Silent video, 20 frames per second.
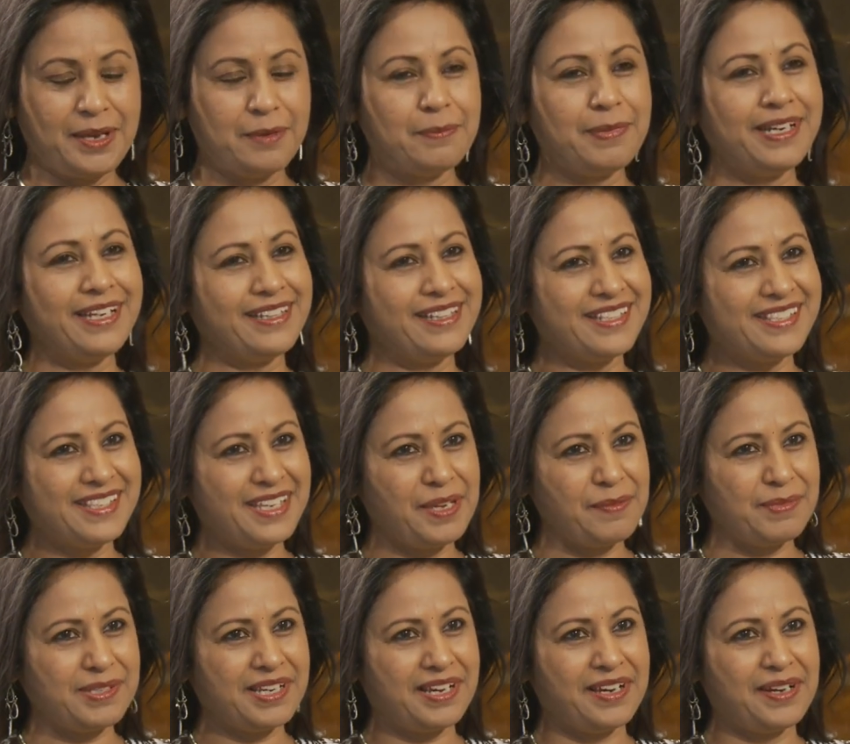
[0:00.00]
But at the
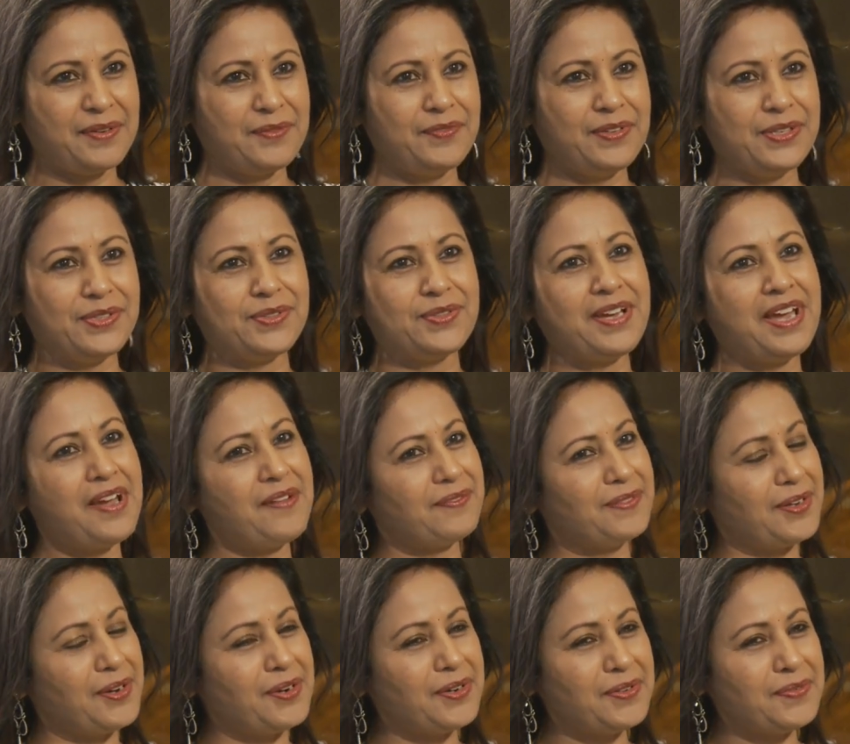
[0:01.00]
same time, we do have
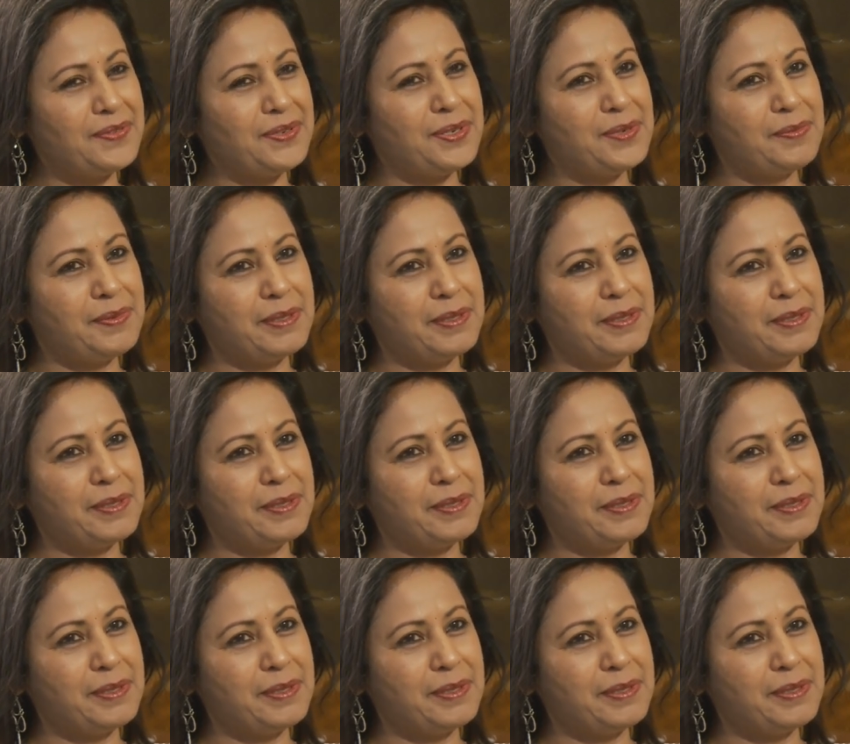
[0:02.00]
a lot of new